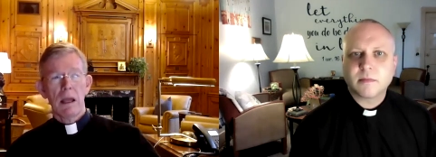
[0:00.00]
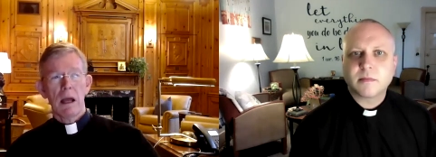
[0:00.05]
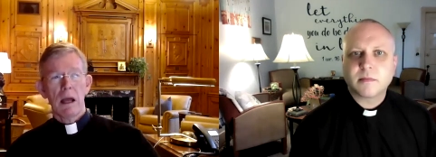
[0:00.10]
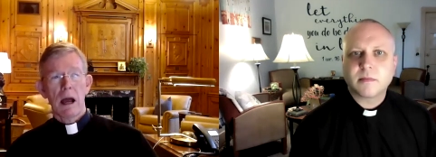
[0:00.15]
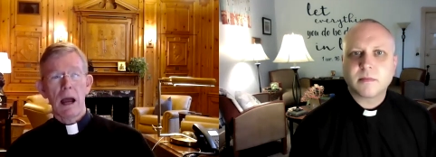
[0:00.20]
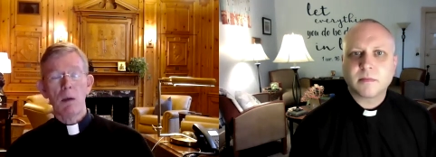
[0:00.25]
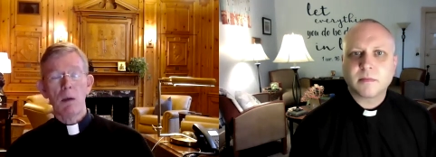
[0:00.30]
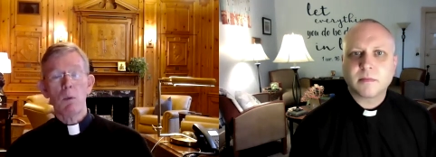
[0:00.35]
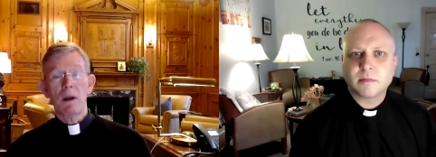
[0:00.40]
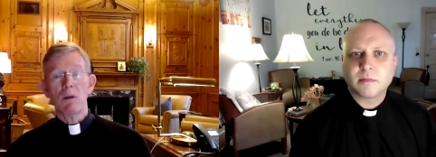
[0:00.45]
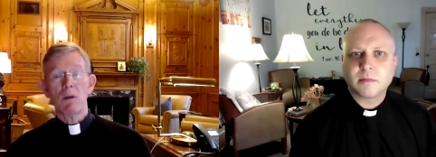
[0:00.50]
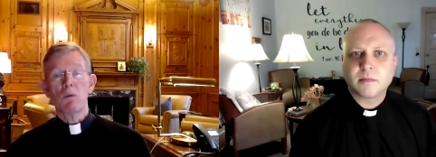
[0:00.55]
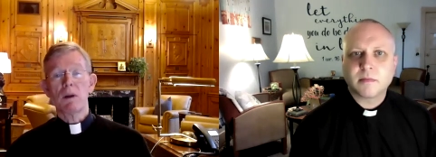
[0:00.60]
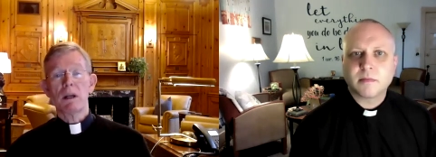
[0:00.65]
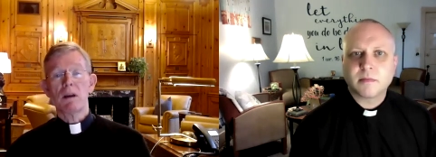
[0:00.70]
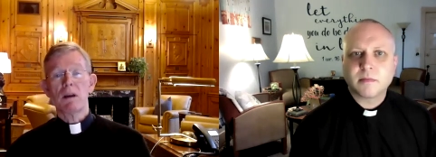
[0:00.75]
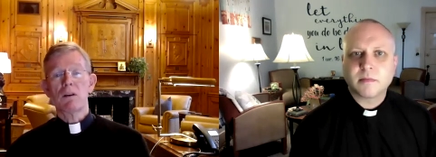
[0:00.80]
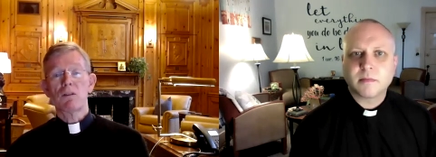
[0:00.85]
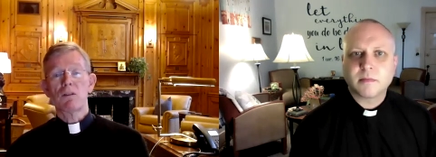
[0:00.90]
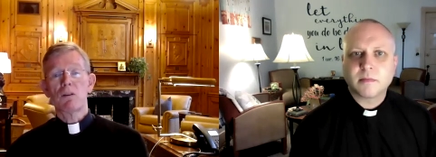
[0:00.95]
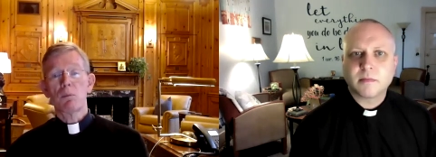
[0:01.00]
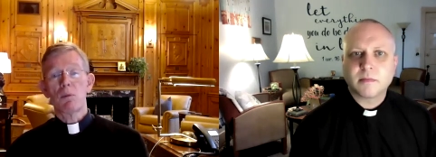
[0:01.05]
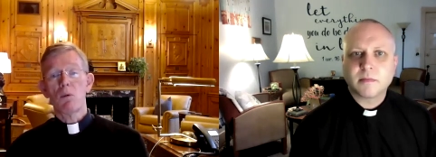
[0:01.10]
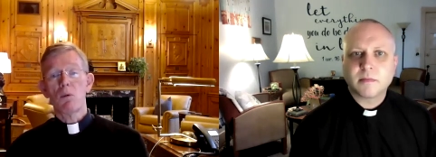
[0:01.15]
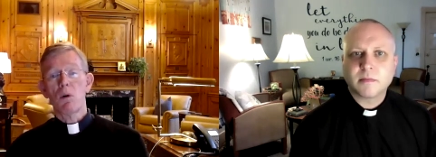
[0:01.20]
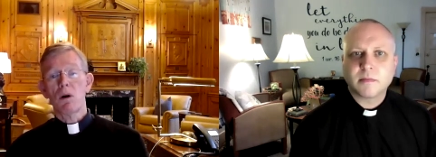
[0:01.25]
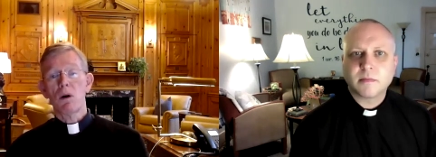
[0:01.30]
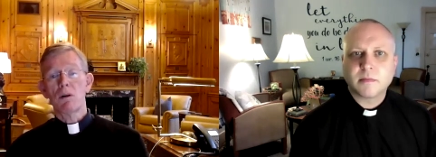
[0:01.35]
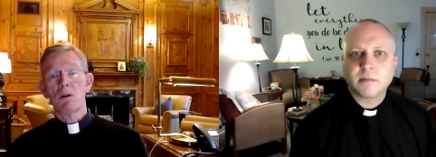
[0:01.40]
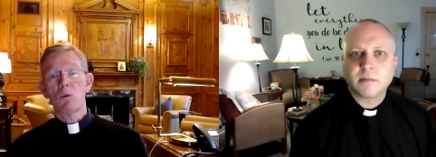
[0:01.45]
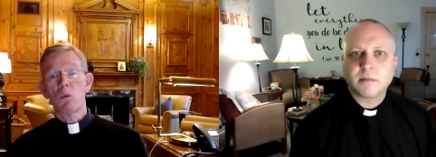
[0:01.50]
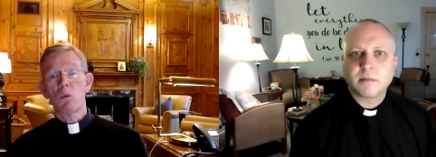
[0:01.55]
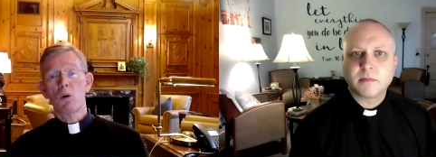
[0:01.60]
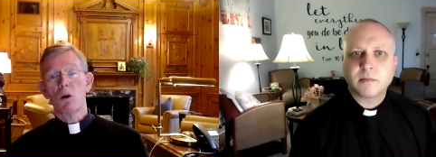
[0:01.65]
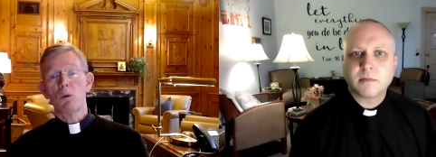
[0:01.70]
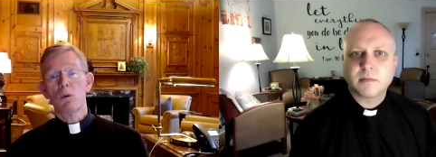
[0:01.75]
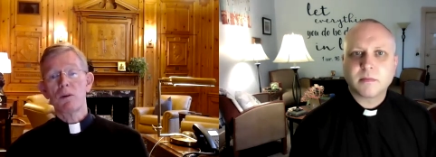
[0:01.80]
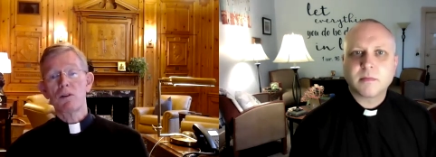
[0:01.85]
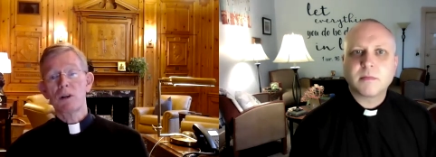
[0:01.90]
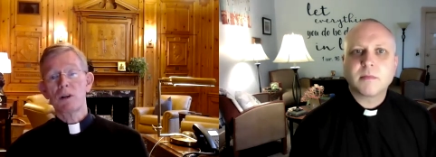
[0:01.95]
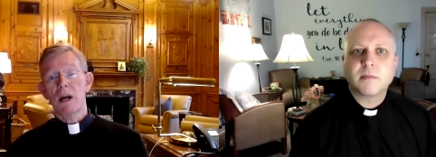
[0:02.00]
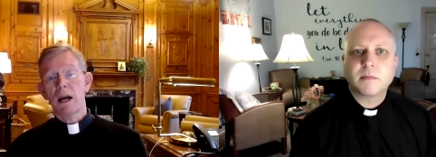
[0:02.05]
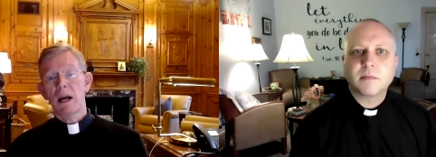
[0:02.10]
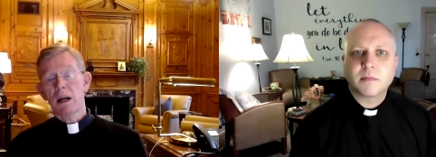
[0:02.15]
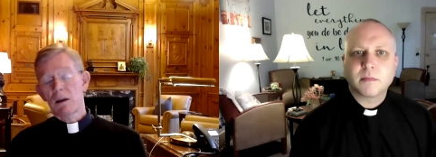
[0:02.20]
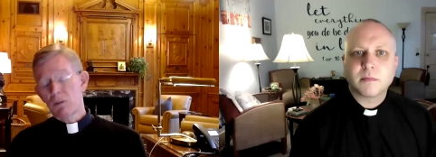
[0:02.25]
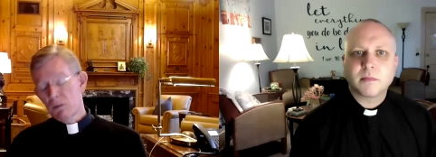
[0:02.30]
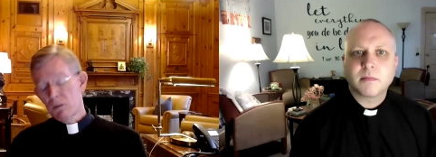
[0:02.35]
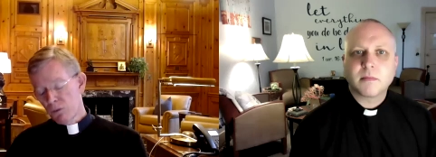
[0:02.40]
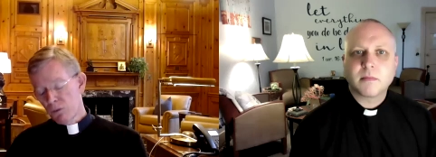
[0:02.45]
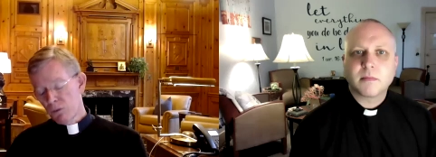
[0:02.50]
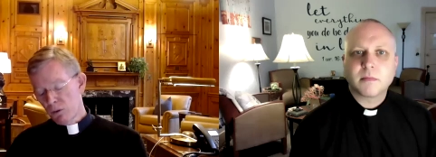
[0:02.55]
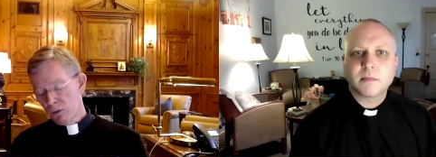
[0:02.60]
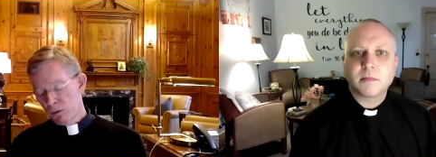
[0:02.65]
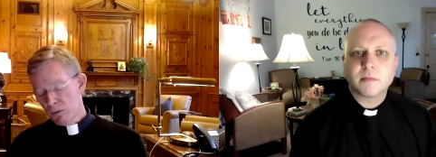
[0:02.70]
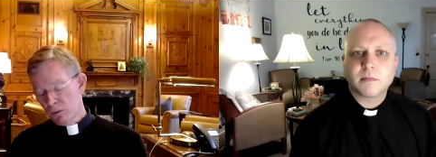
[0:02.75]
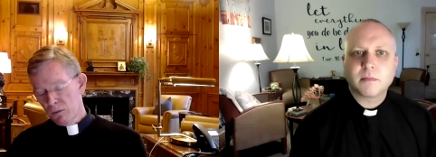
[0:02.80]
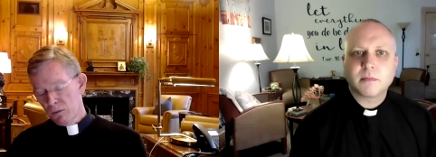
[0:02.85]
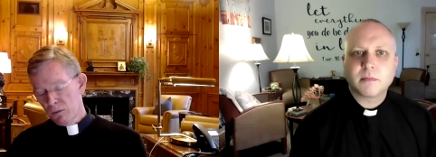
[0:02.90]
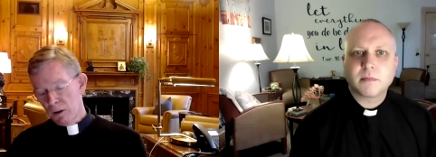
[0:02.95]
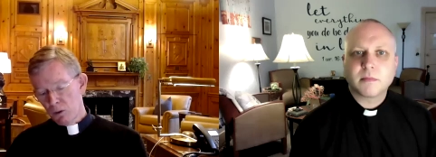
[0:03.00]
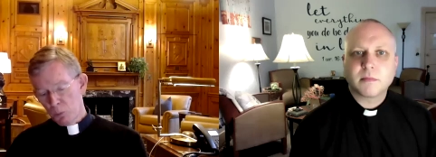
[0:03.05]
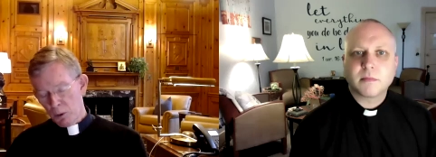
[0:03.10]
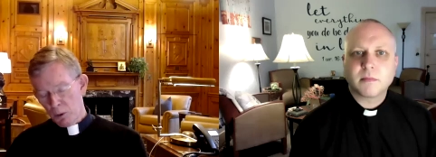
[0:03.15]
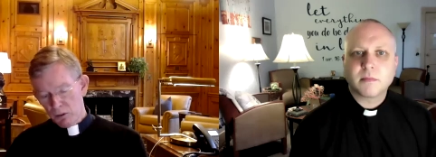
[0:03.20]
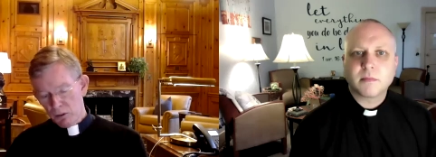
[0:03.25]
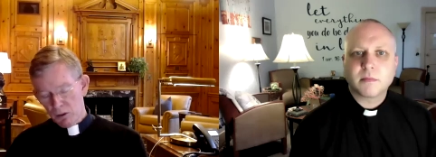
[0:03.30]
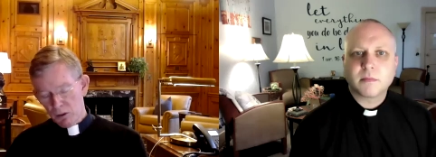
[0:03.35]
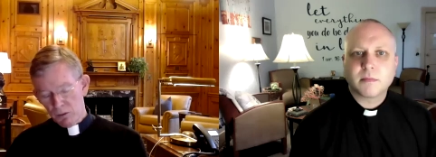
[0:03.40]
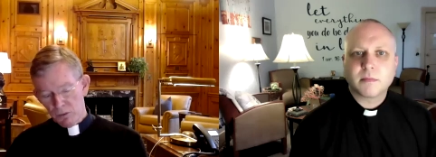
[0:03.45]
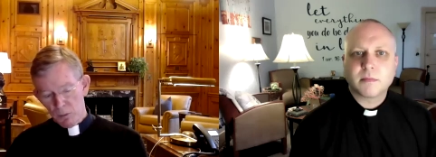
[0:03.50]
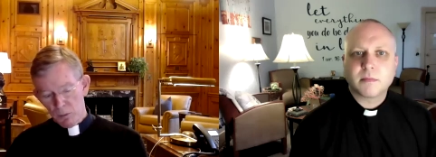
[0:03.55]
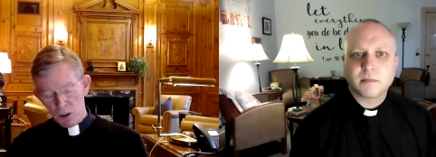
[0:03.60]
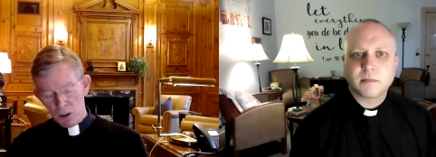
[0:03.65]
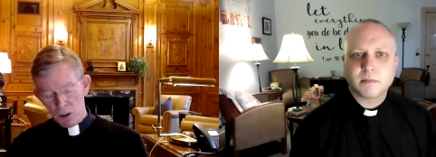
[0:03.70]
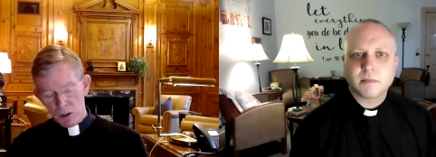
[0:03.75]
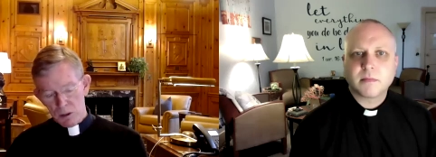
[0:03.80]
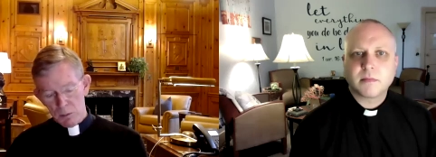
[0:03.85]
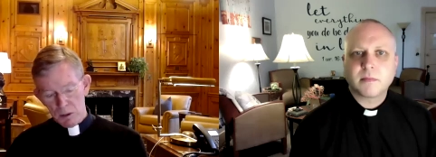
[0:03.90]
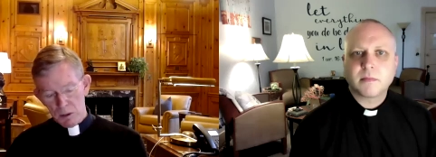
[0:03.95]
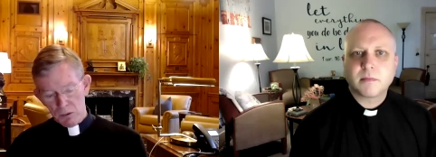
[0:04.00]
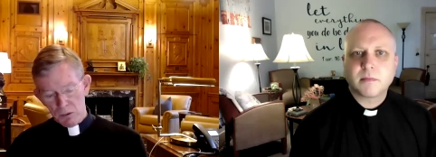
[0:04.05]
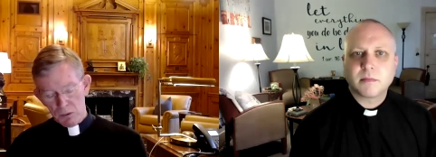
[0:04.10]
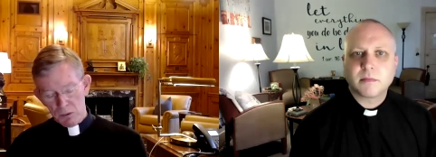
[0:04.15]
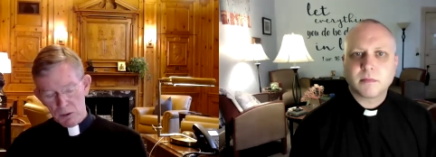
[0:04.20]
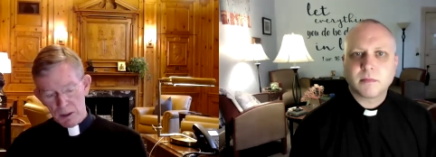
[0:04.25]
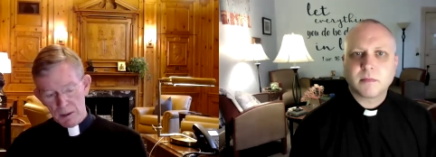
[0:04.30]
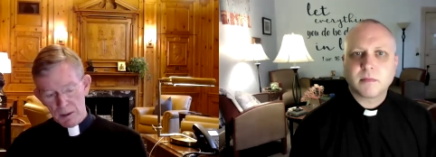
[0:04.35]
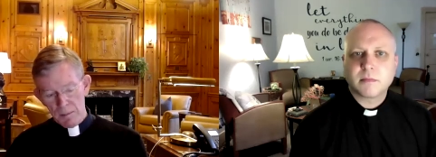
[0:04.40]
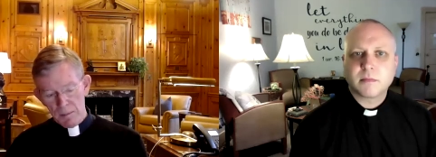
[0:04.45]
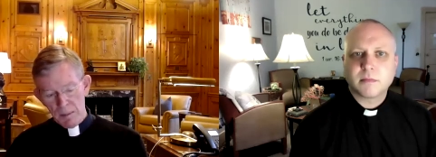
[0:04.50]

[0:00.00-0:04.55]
Speaker 1: I went really to support and work with Jack as the first vice president for mission and ministry.